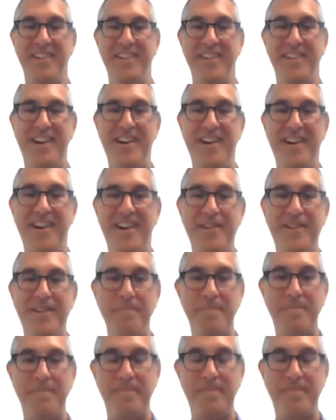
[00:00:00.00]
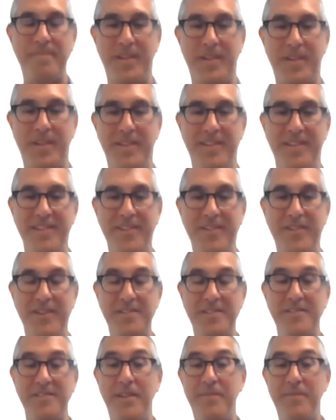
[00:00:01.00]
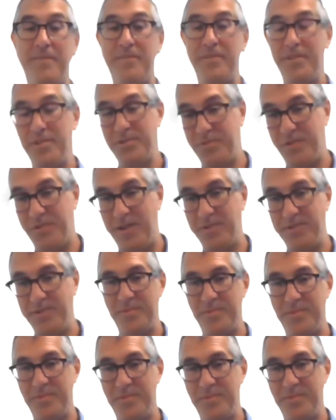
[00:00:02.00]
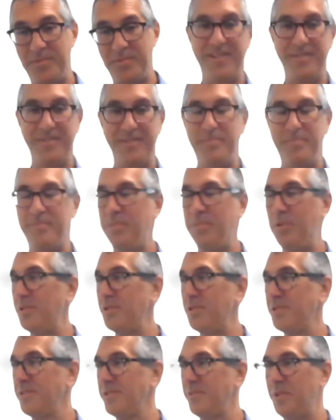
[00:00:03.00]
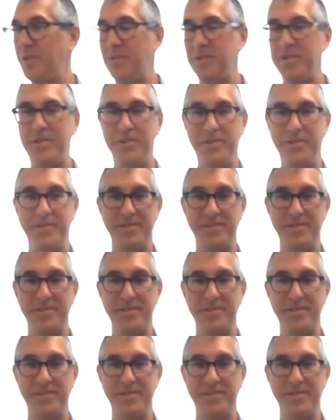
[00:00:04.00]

Um, you know, except for those routes where or portions where we're doing